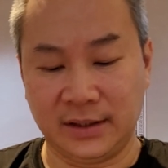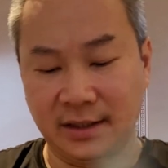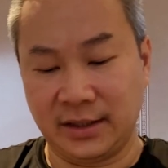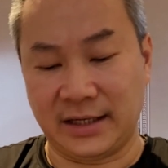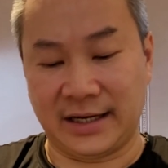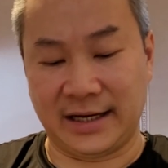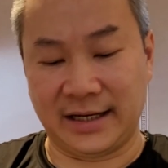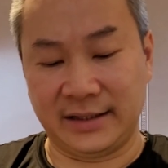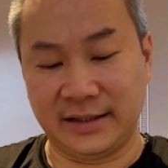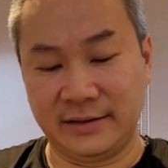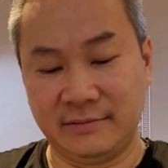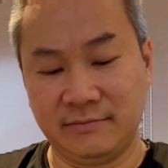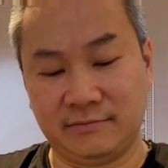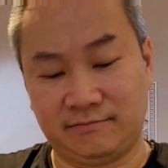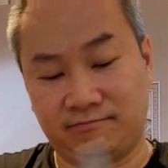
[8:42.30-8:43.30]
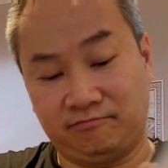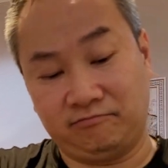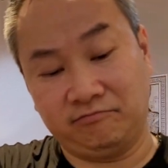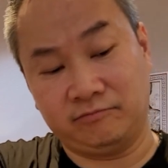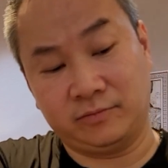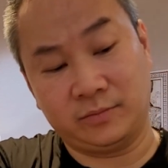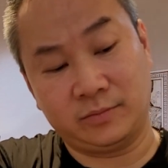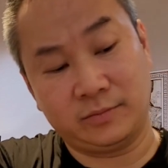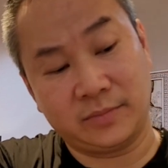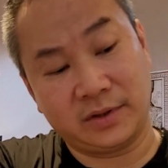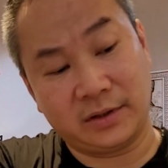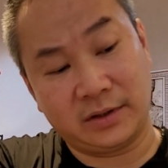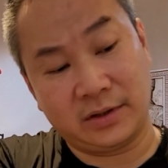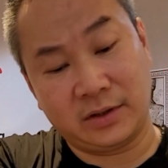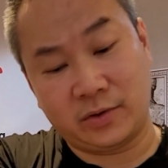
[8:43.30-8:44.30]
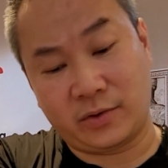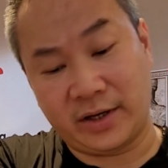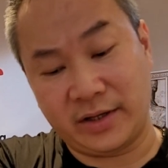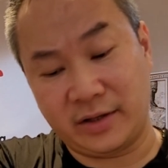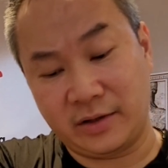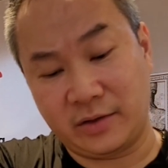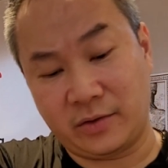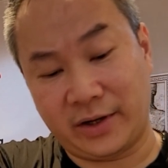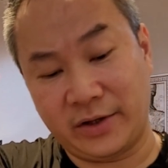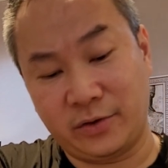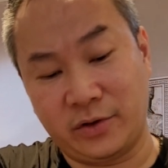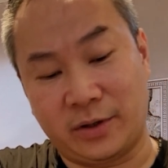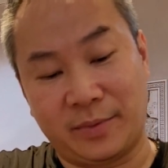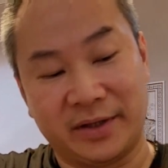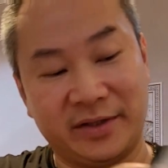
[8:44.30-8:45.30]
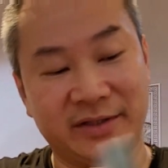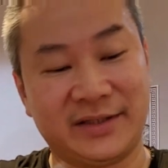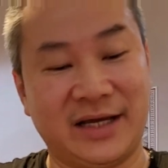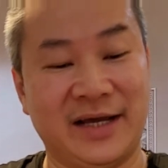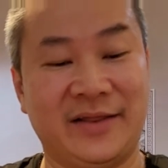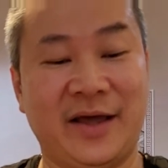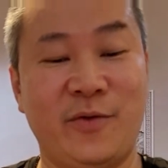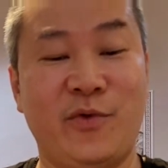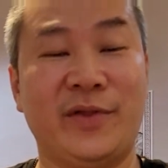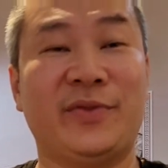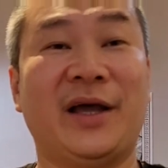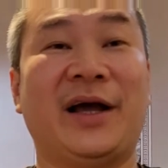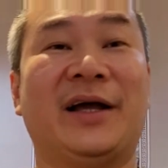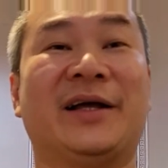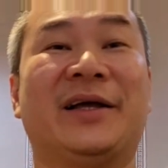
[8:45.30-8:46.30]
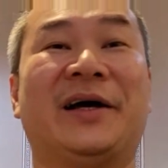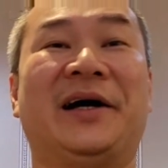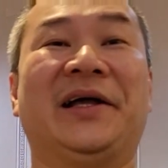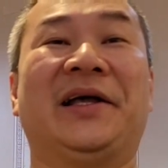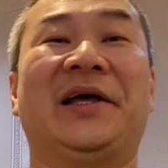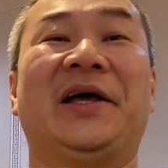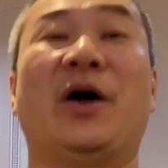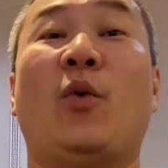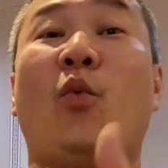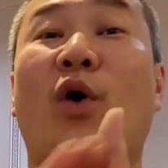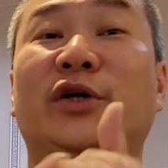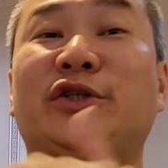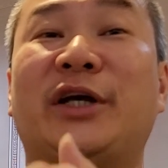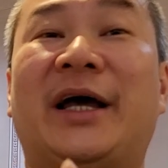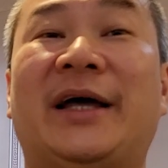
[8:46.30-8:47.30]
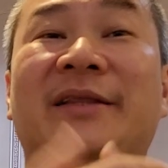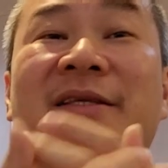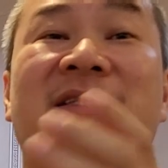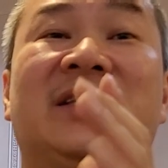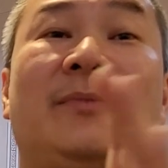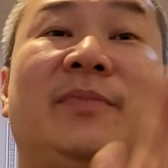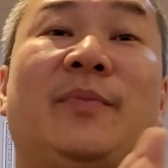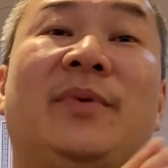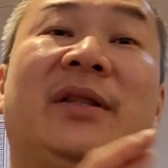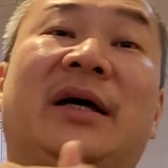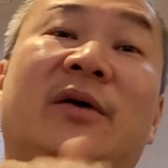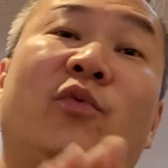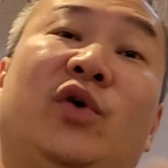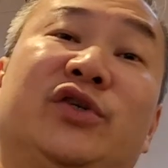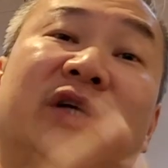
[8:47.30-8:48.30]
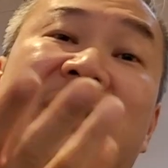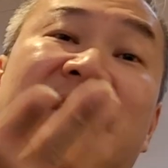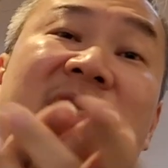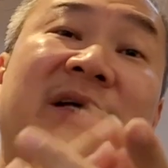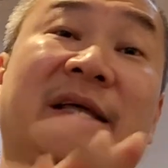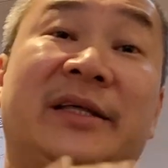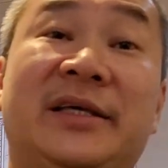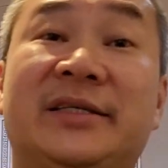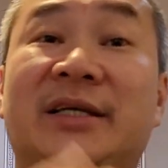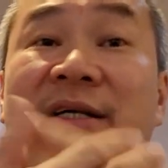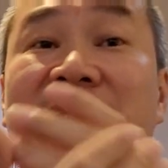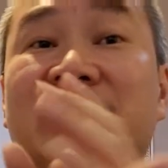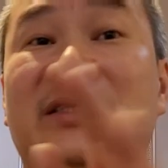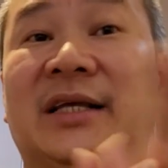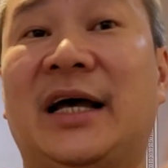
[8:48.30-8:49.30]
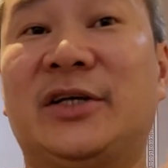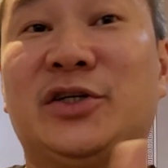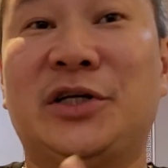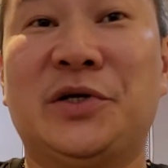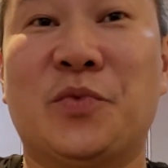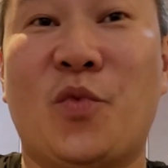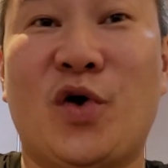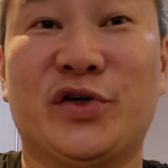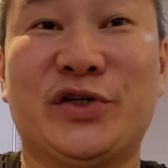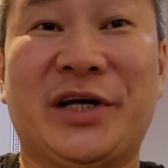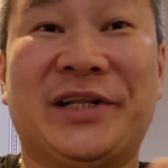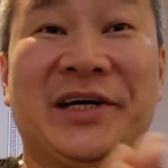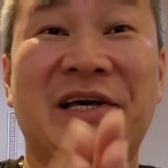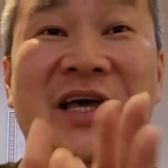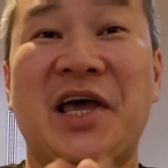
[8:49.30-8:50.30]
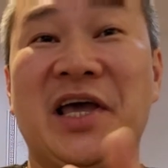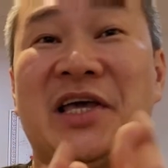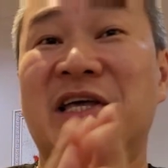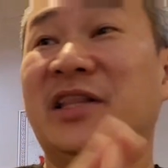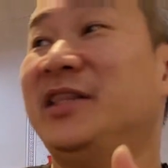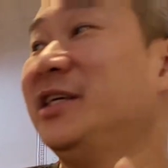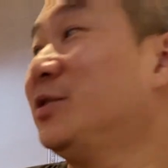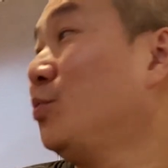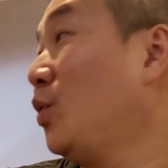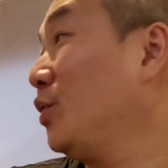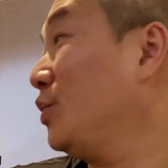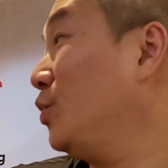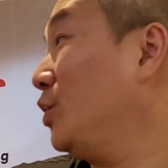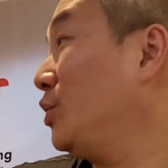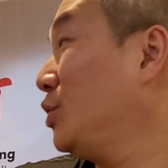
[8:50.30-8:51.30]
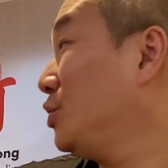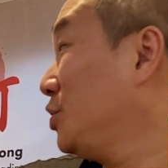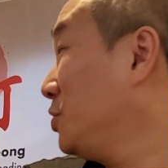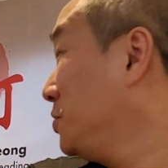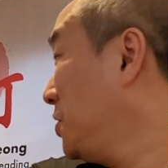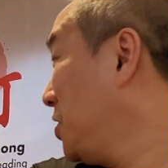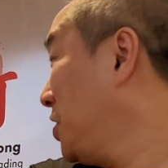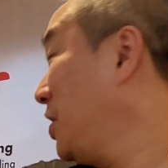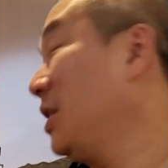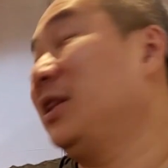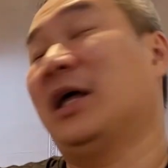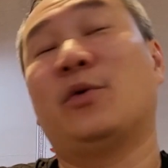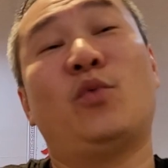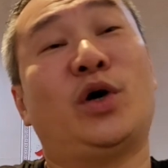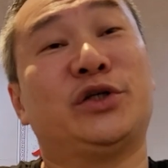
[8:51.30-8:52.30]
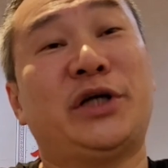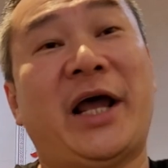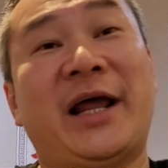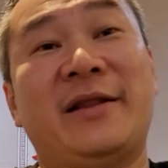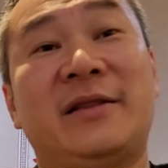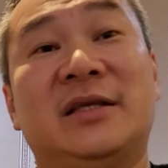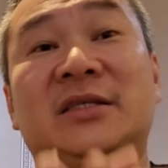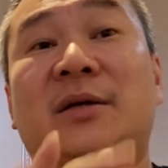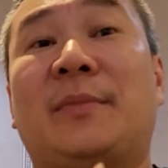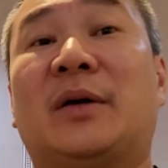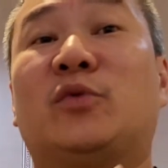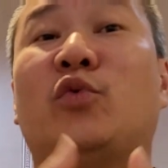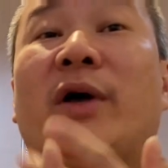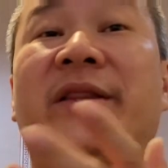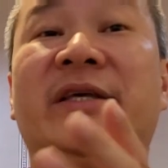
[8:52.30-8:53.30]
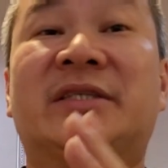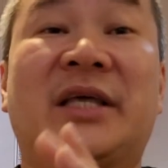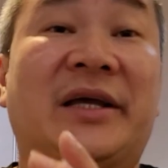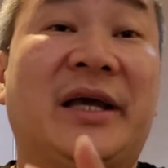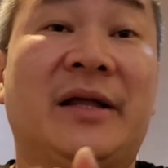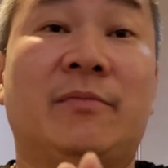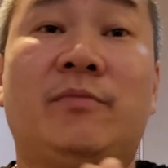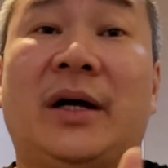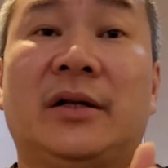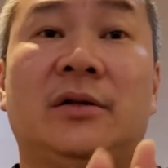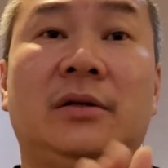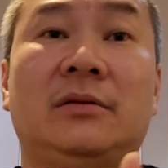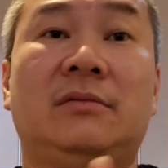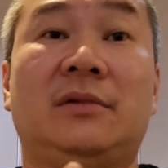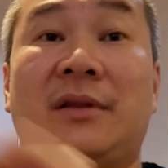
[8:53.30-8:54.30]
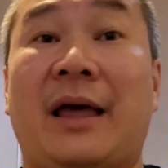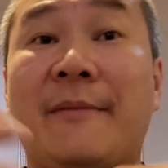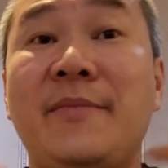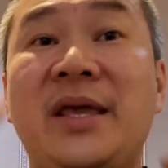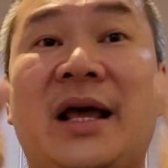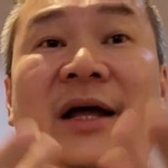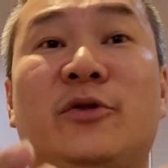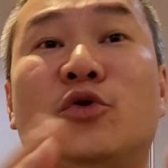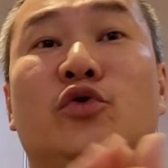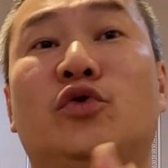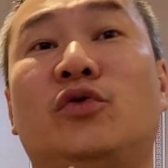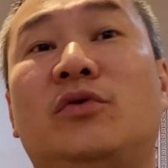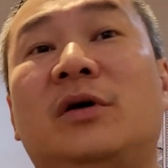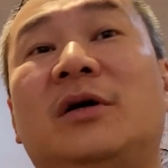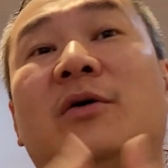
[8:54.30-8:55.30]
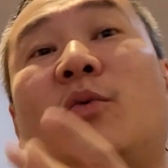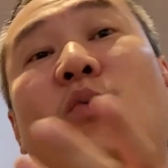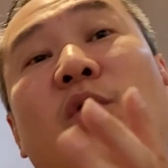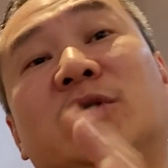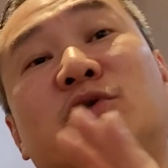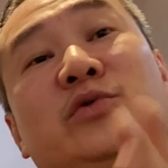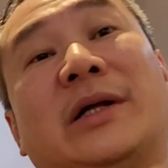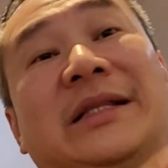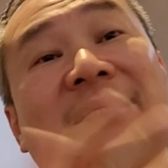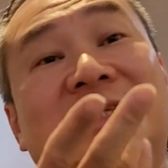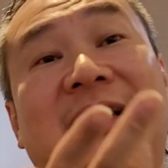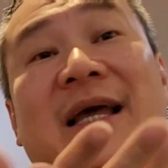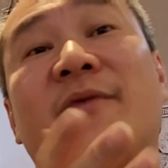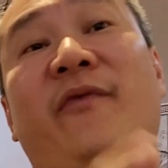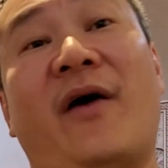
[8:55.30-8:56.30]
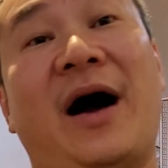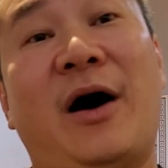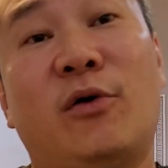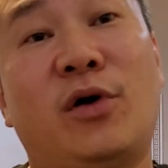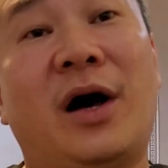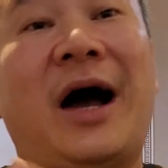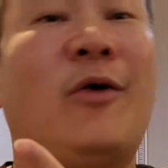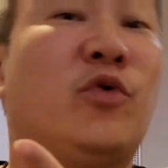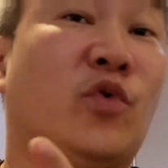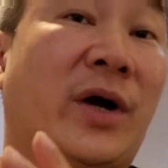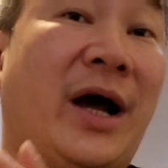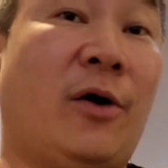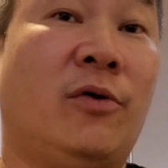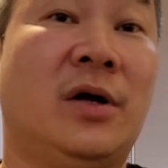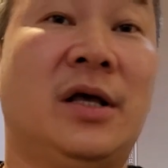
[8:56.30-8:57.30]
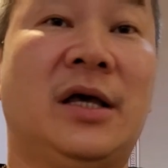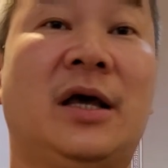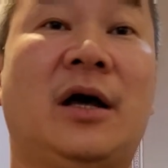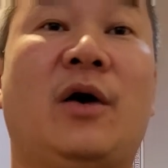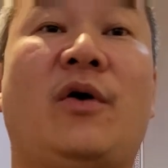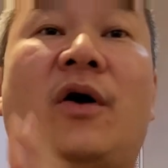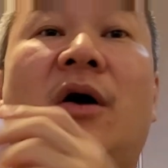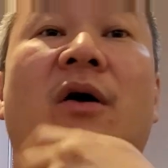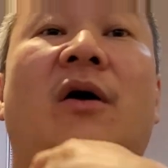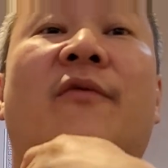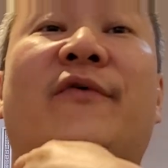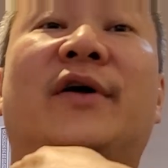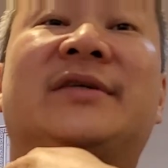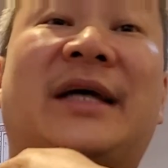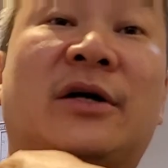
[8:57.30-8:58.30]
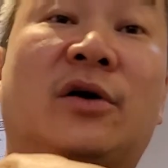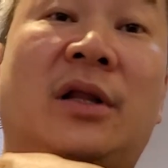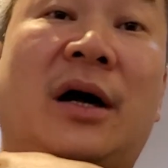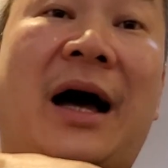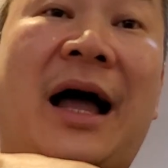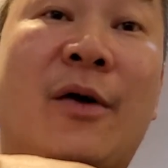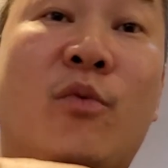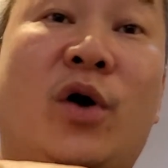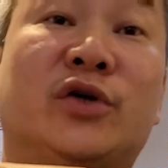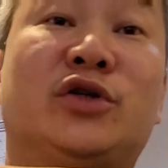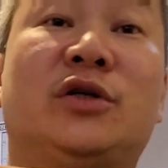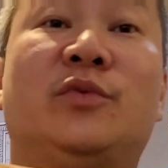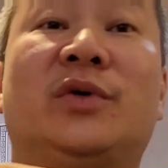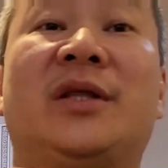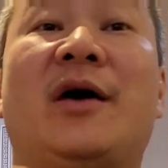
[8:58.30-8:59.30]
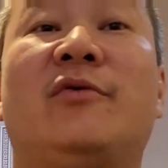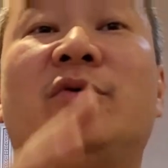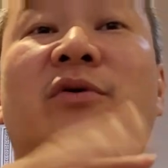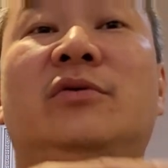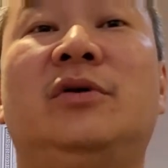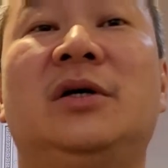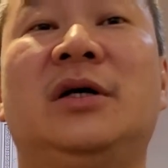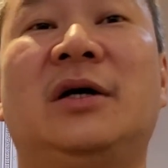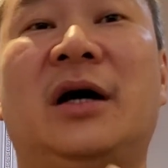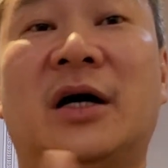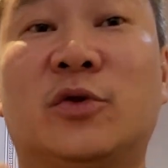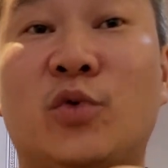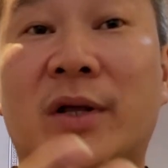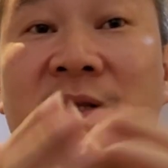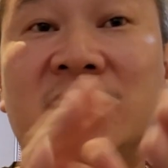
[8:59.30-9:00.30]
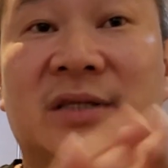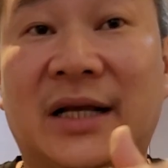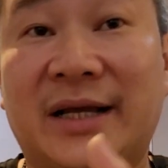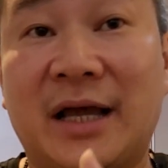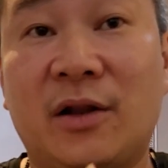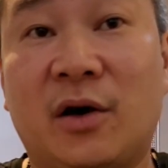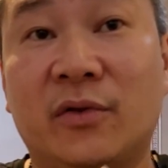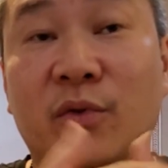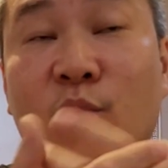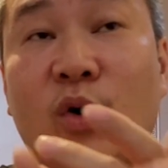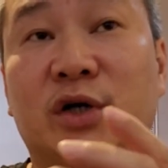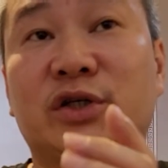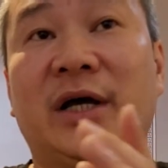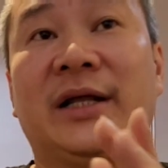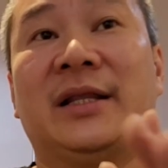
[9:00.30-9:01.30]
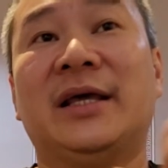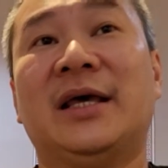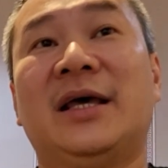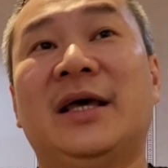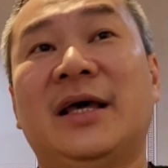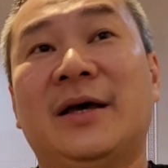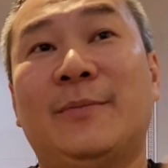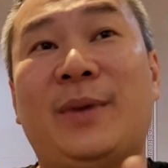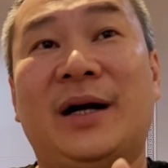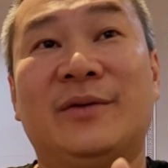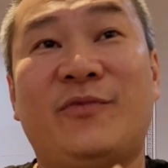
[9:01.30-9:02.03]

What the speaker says: And quite good about this. And then one thing, I wash hand. Some people like washing here like this. Actually, wash hand in this book it will teach you like wash hand is about 20 seconds. But like me, I don't know wash 20 seconds for how long. How you count? Of course, I got eye wash. It will tell you 20 seconds on the wash hand. But